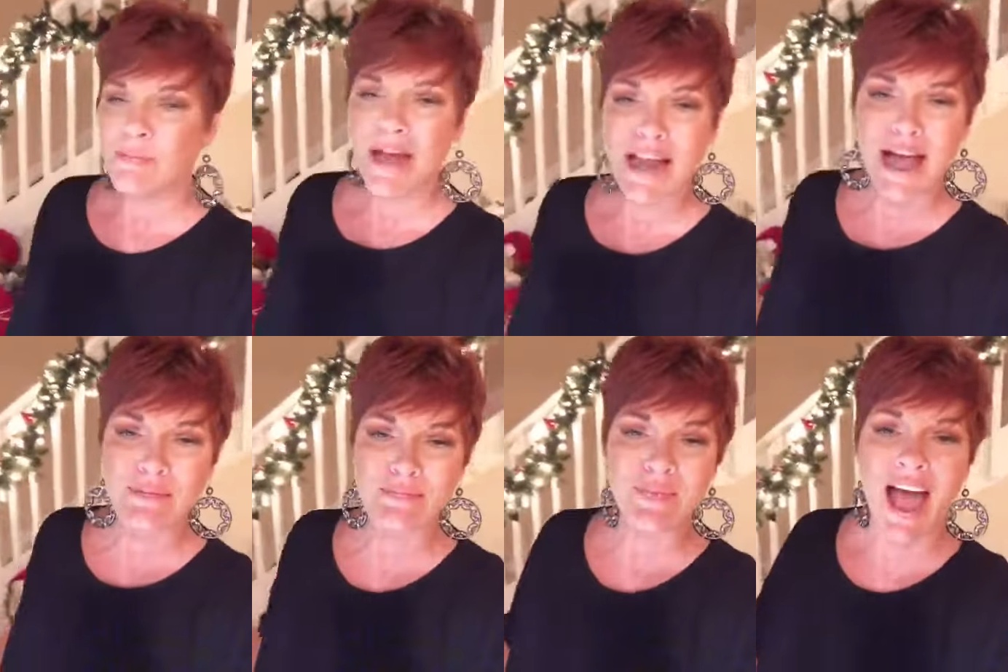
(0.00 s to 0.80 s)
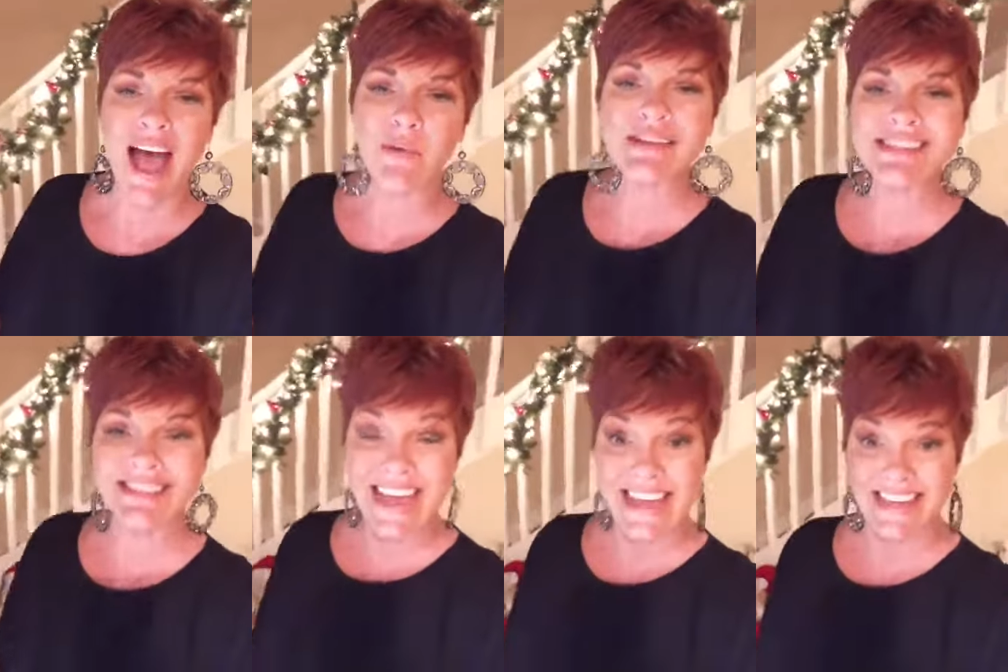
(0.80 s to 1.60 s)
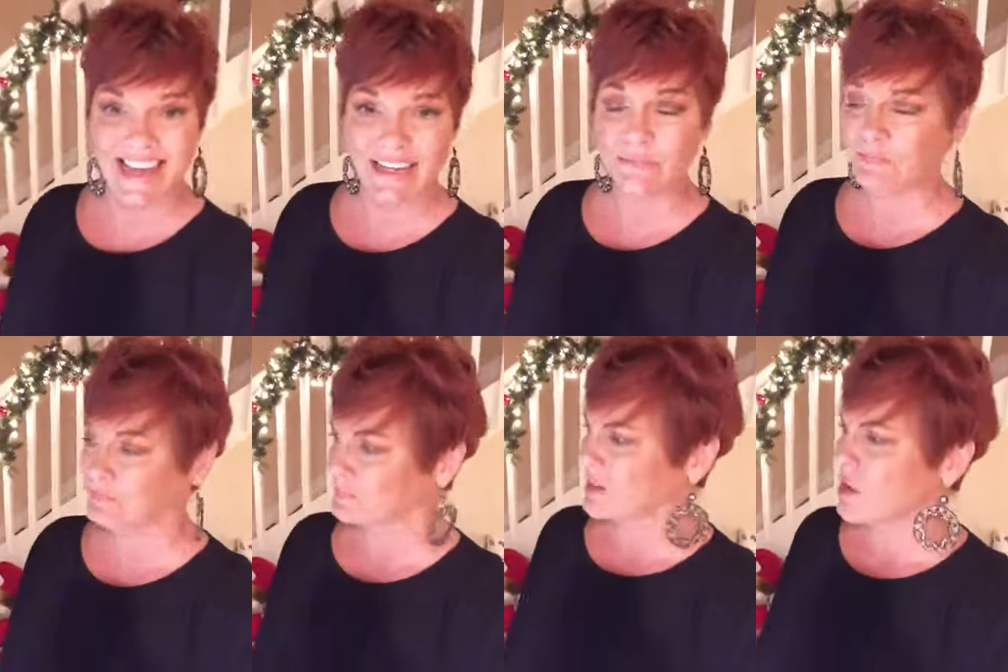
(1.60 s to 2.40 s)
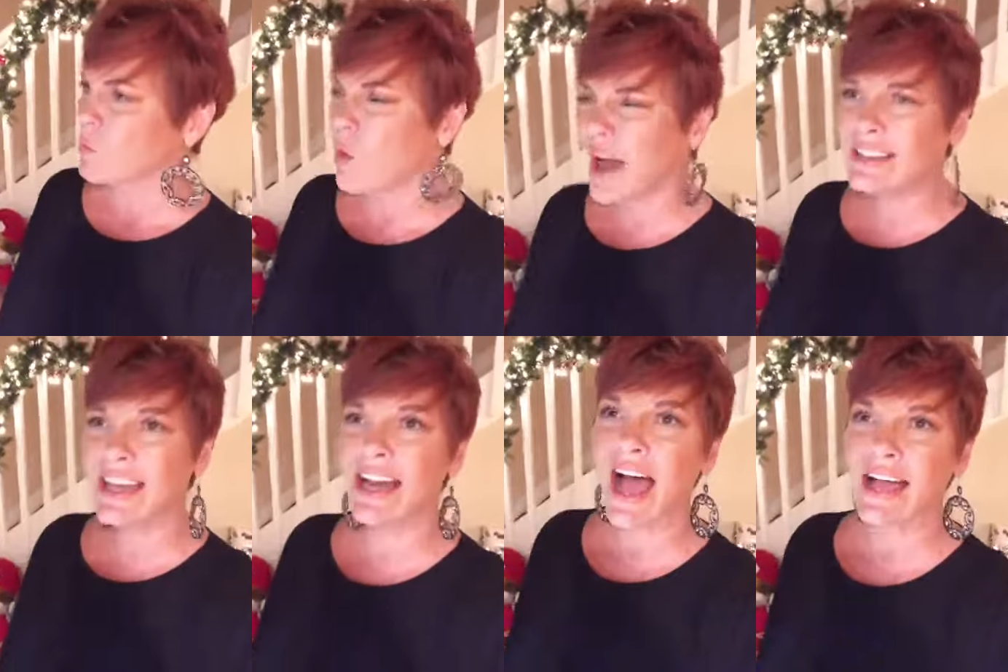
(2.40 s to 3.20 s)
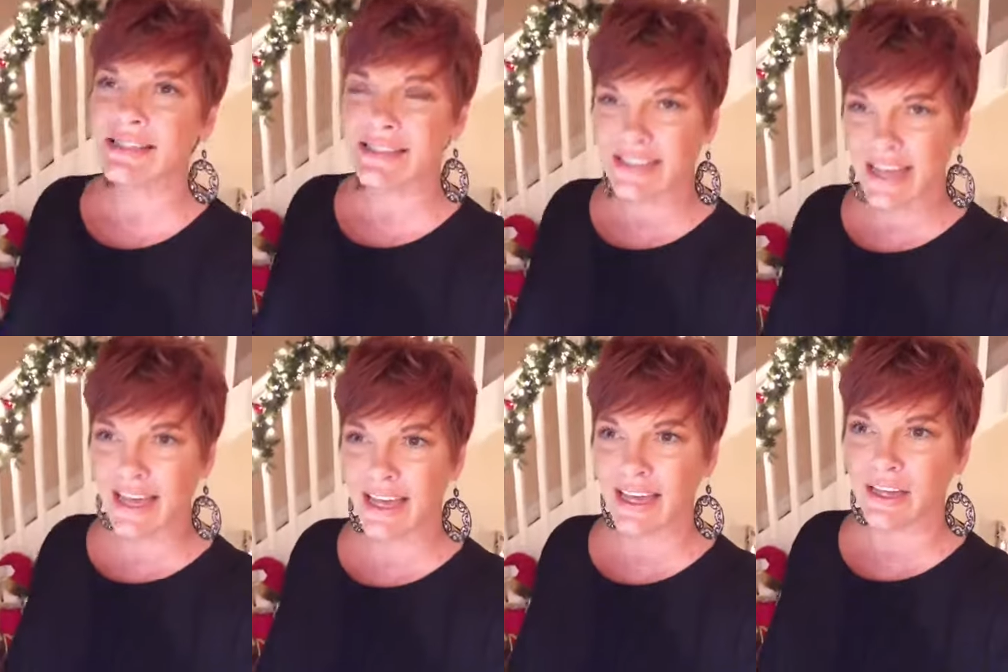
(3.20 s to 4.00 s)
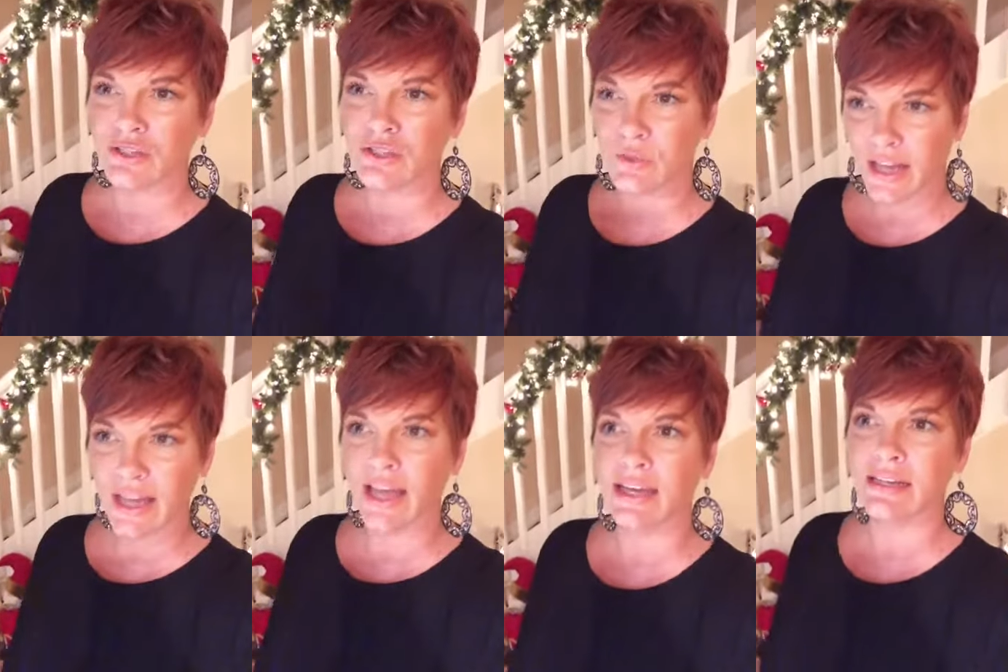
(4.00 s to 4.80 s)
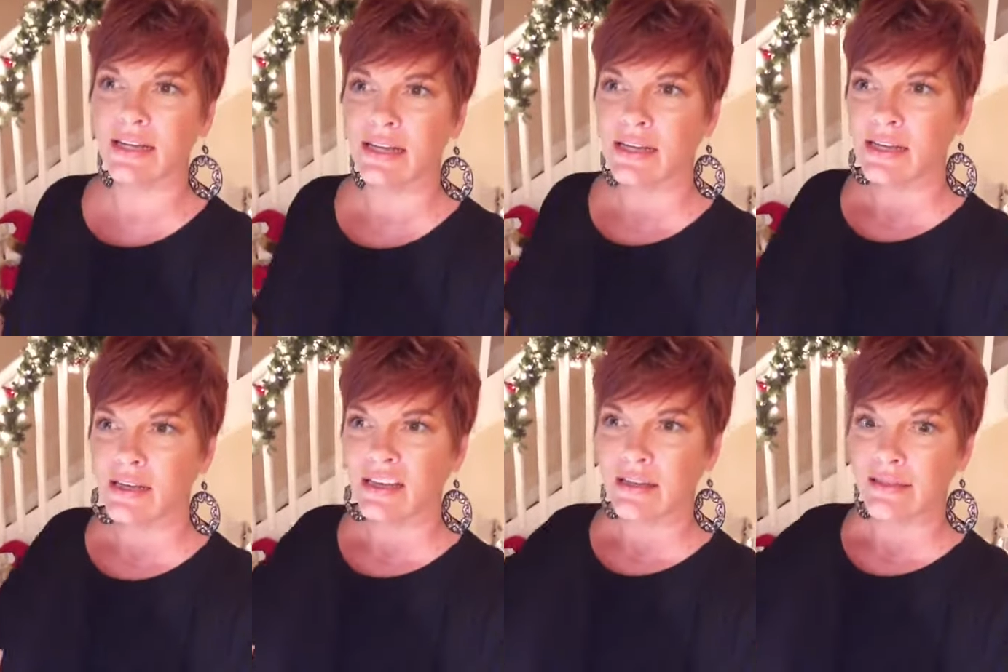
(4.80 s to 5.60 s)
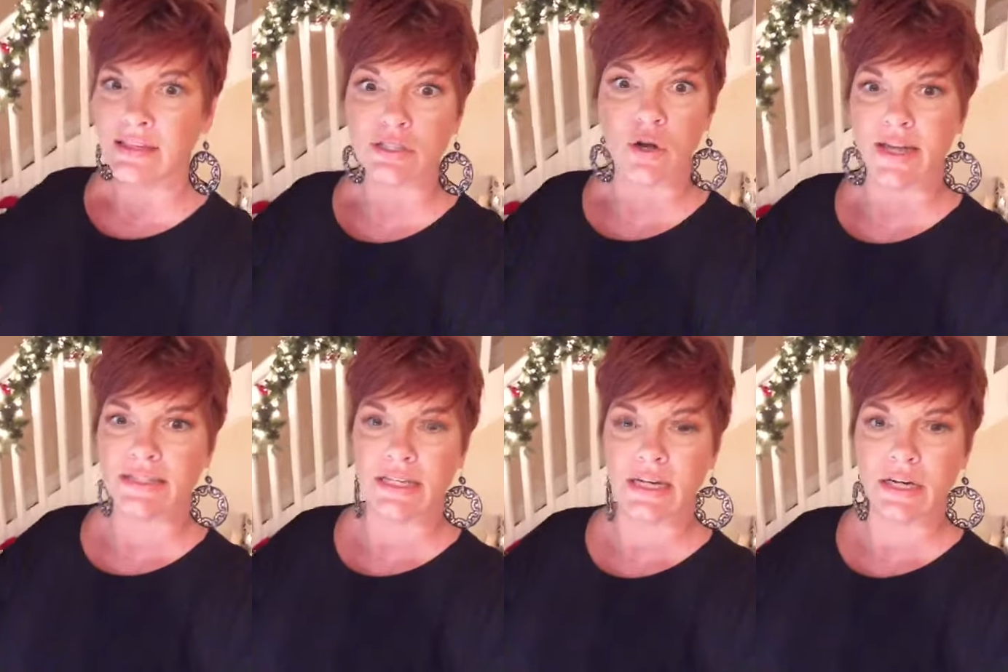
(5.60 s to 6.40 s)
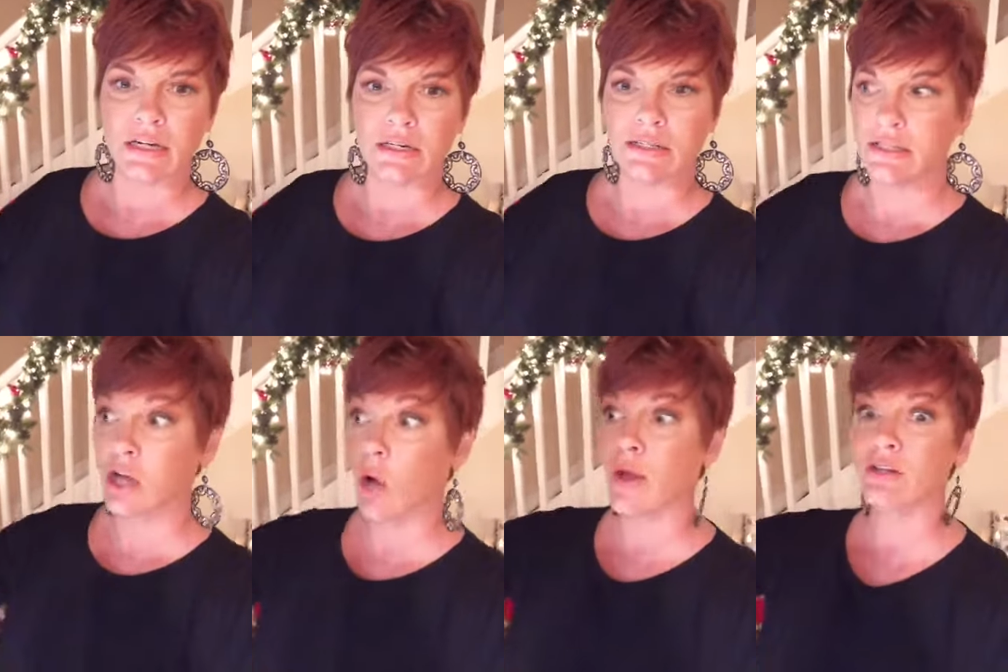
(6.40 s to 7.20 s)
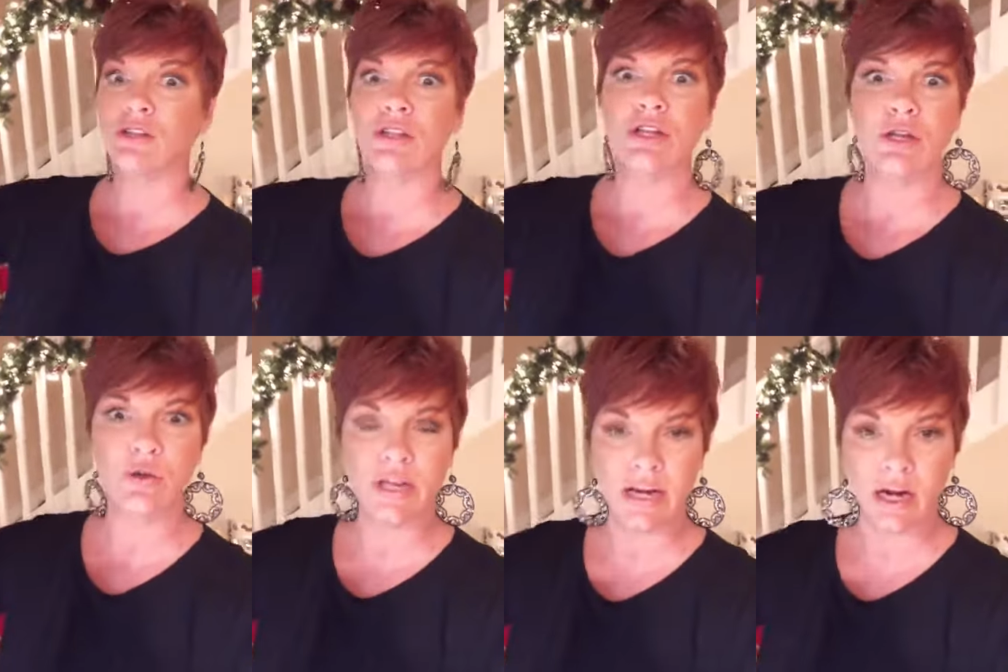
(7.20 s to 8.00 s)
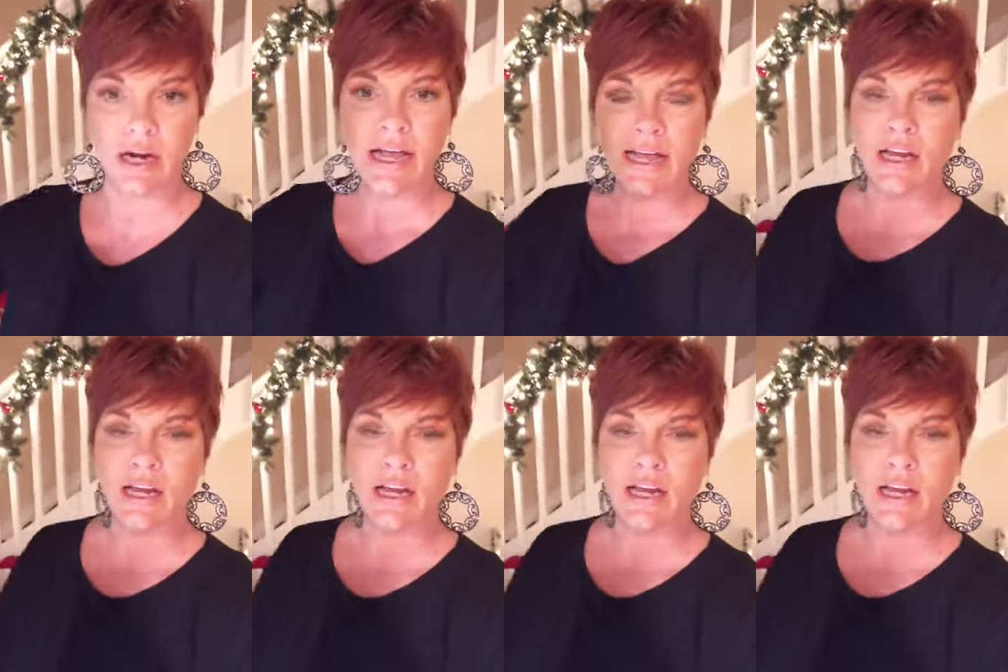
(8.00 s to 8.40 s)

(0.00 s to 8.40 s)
But I was thinking, what can I sing to end this crazy year, to go into the new year?